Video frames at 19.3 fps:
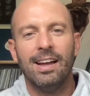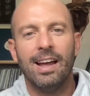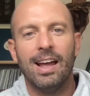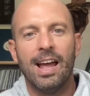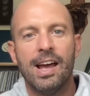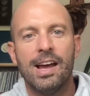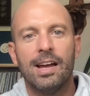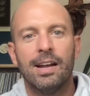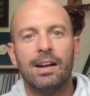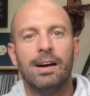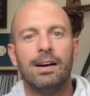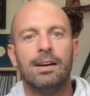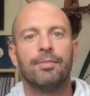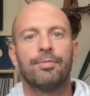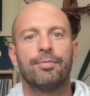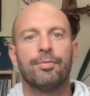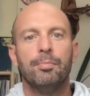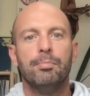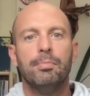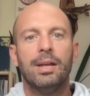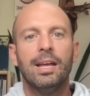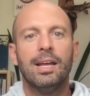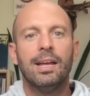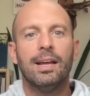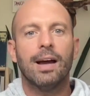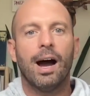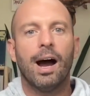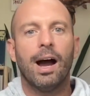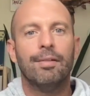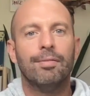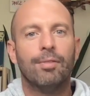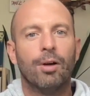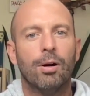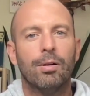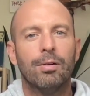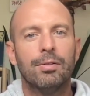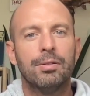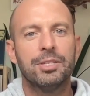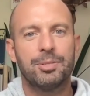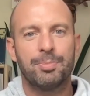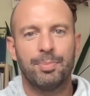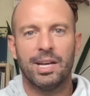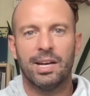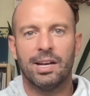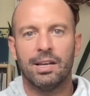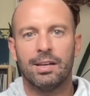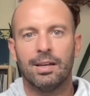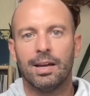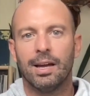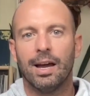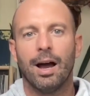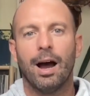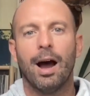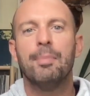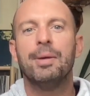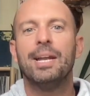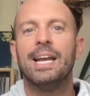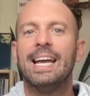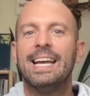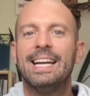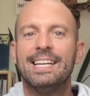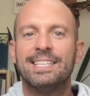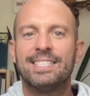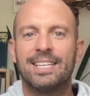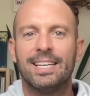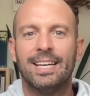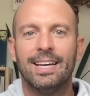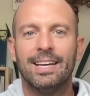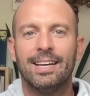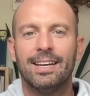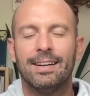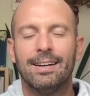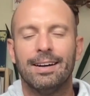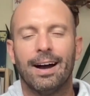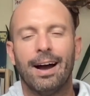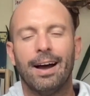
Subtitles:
And for me, I've always been I'm an 80s kid.